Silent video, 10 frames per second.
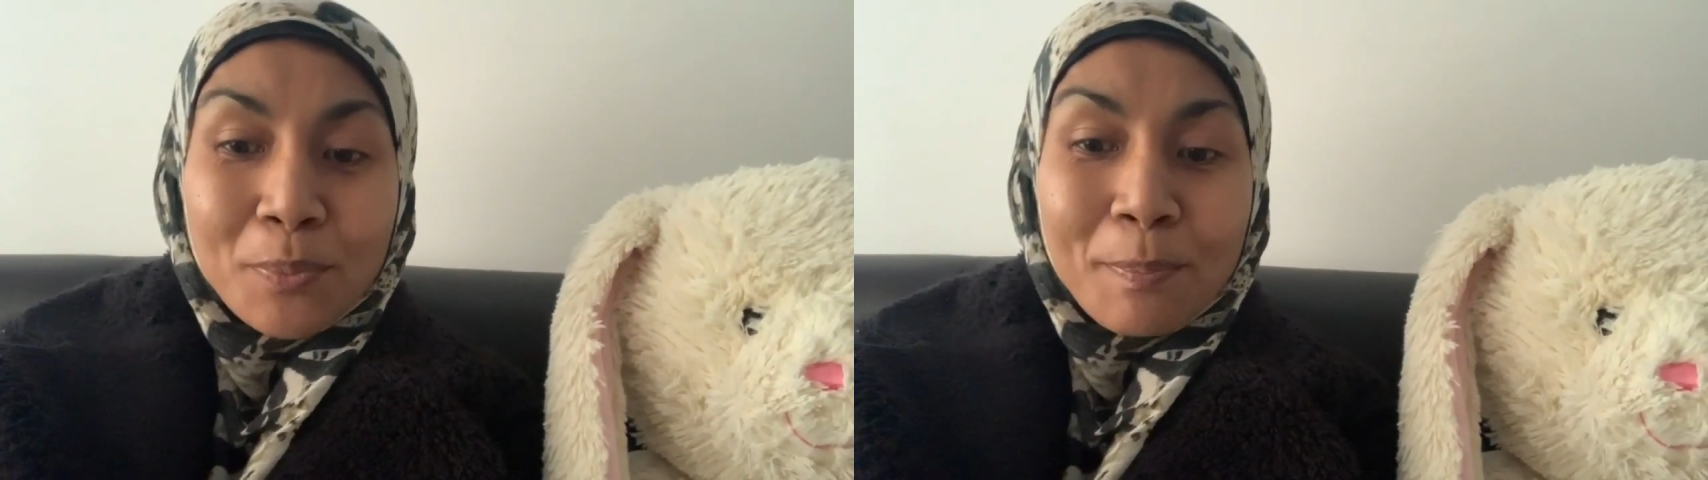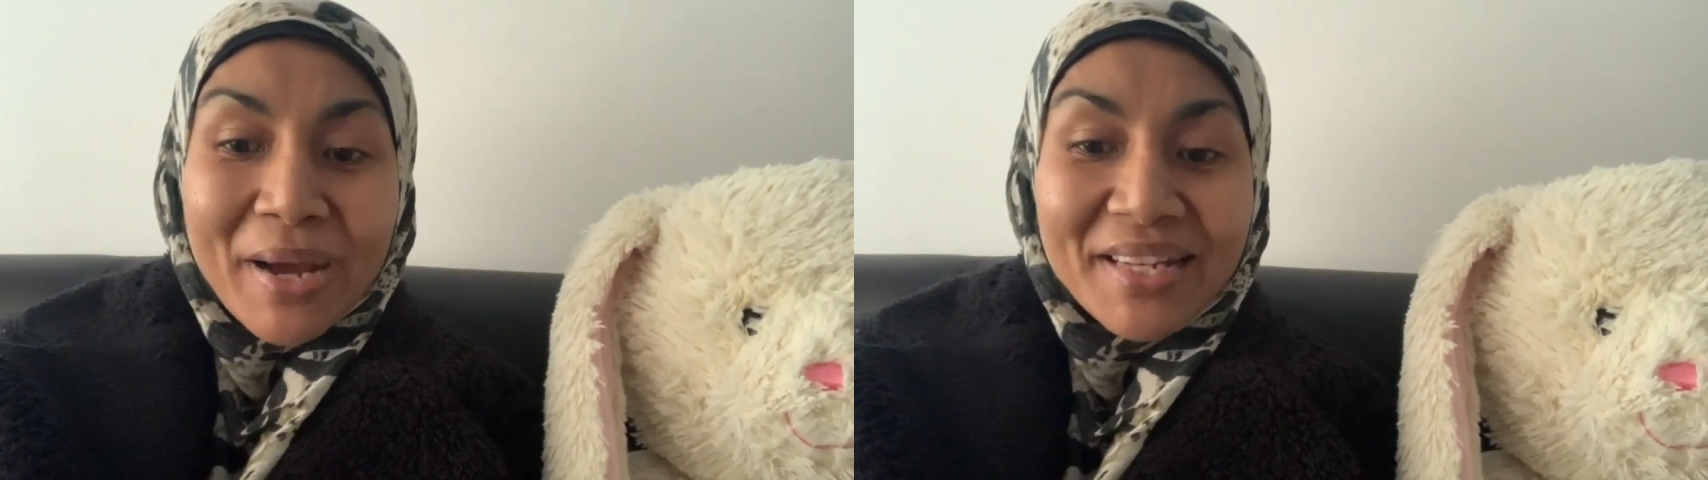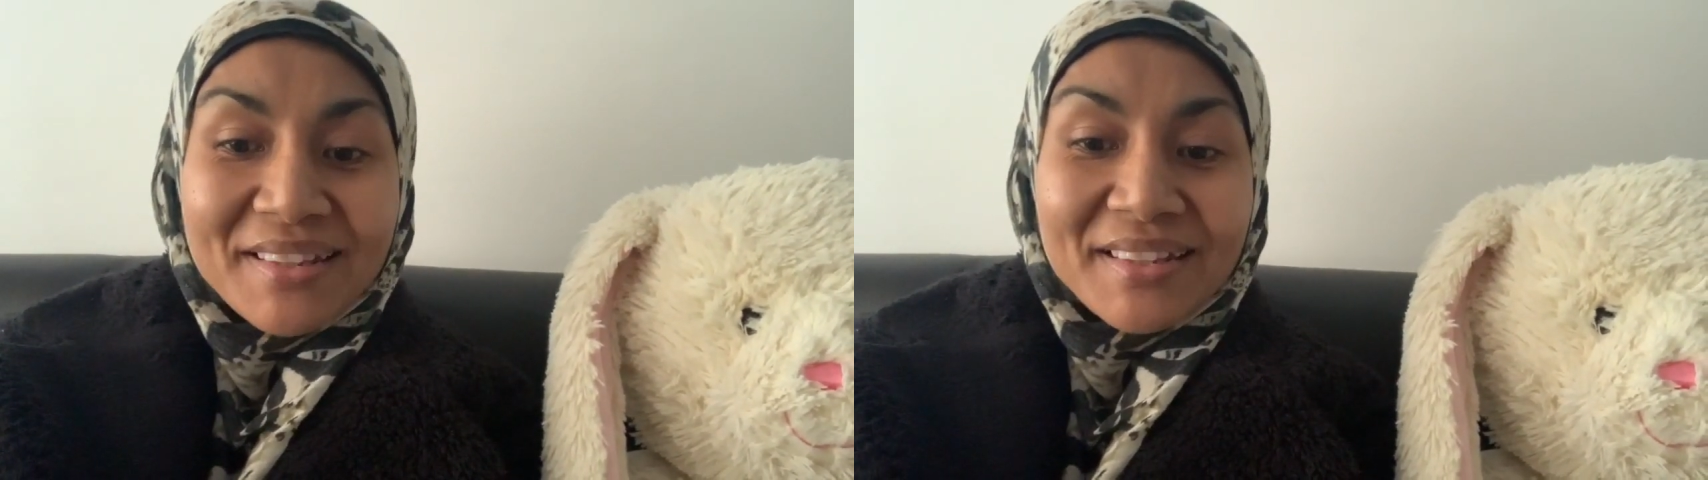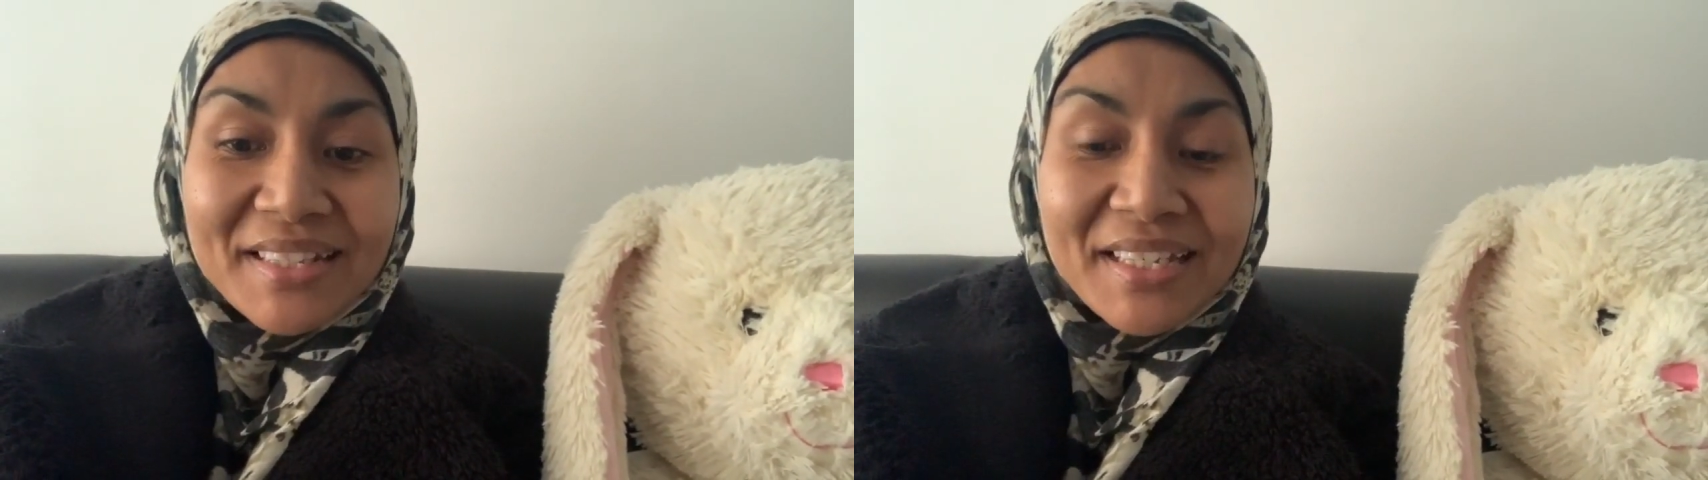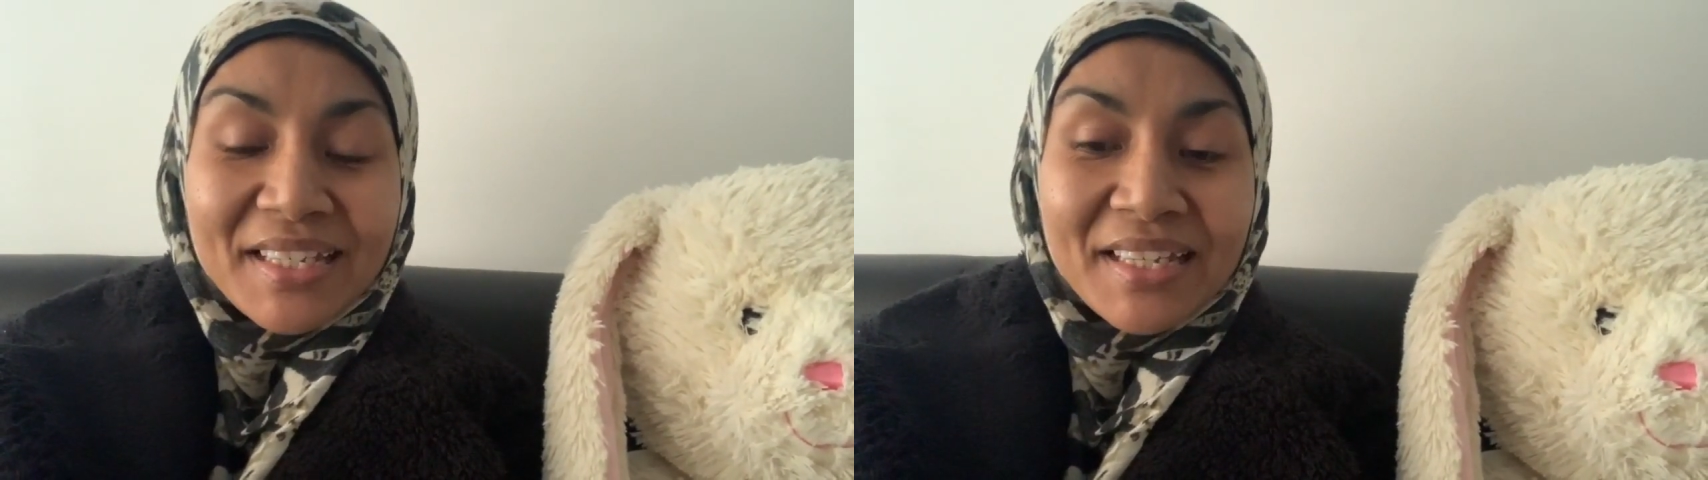
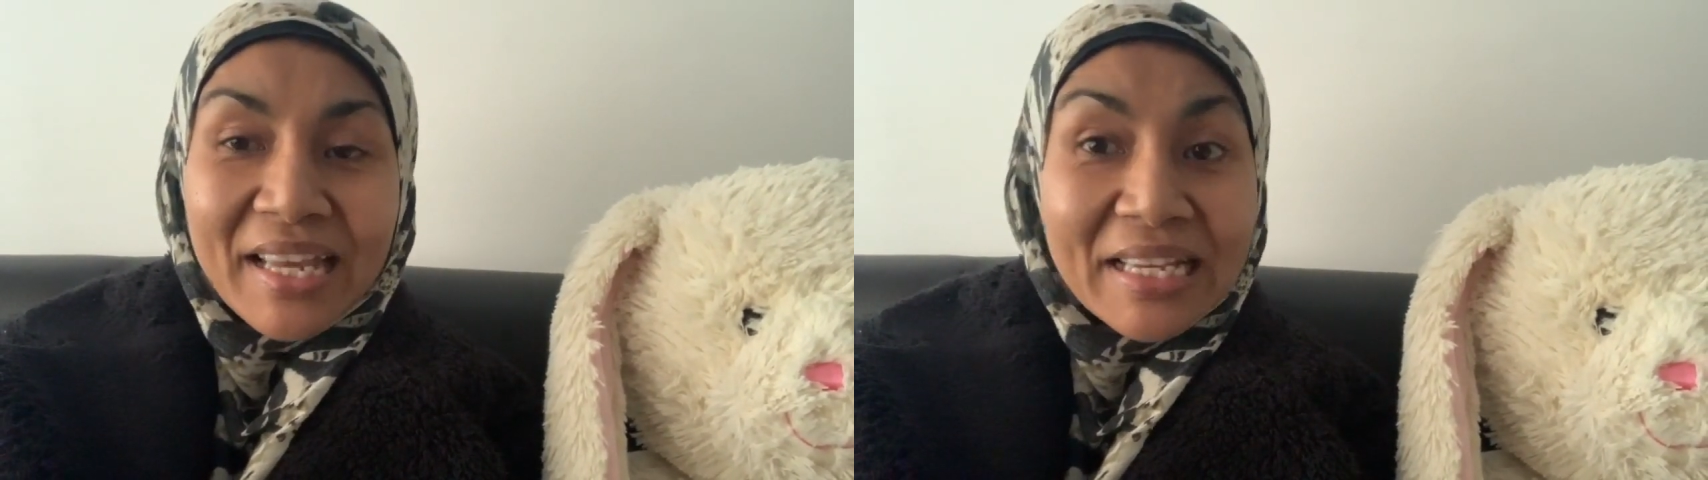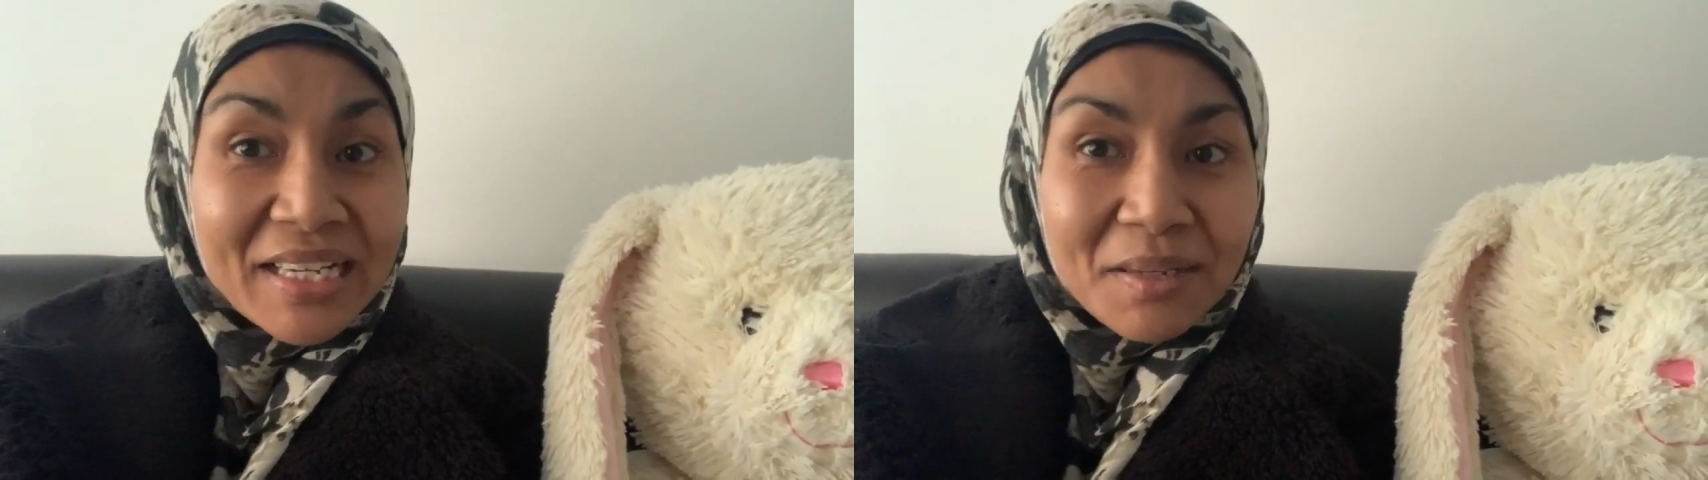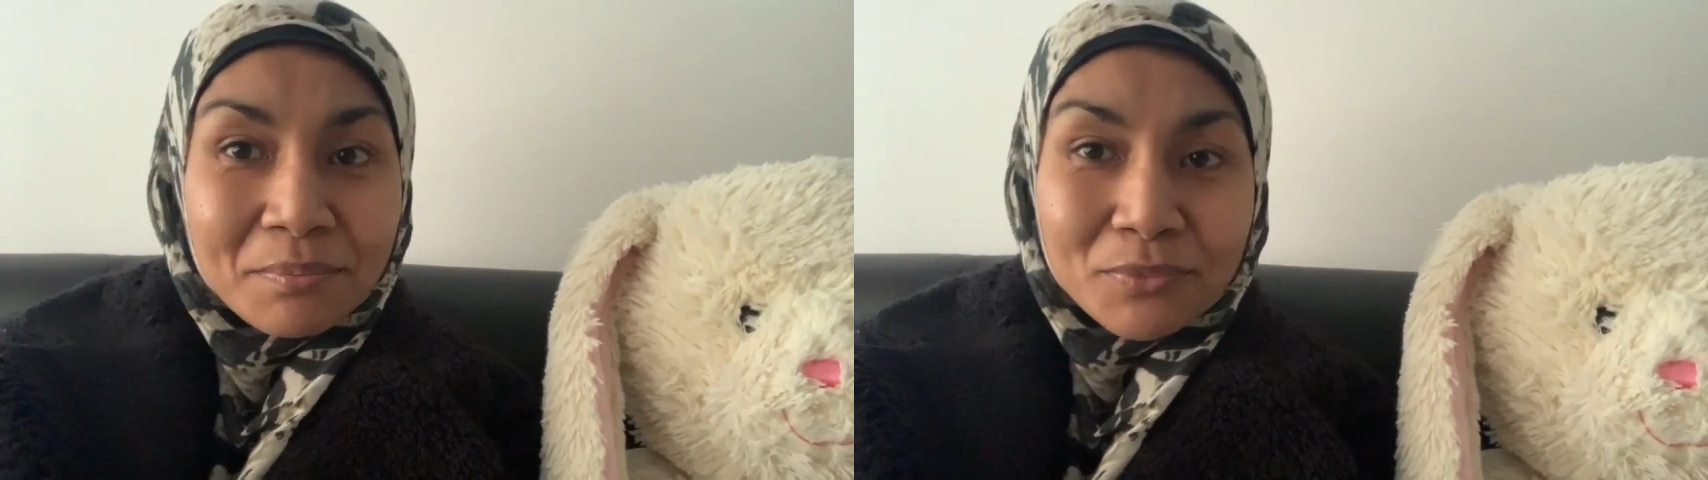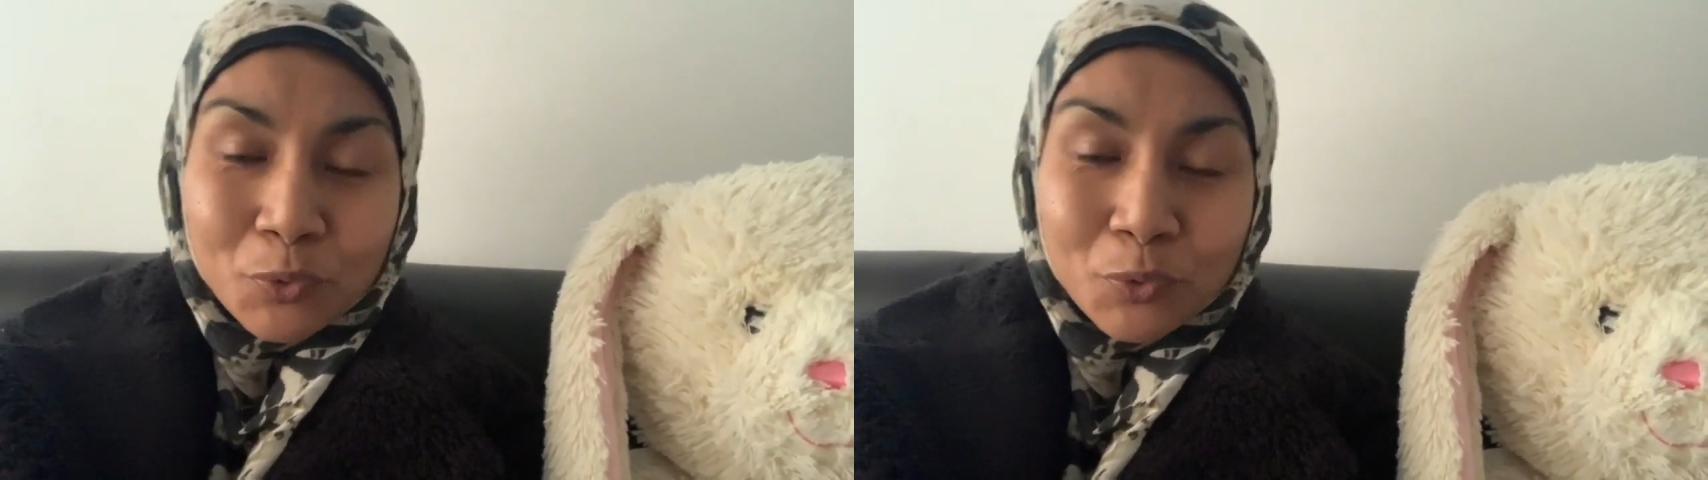monthly income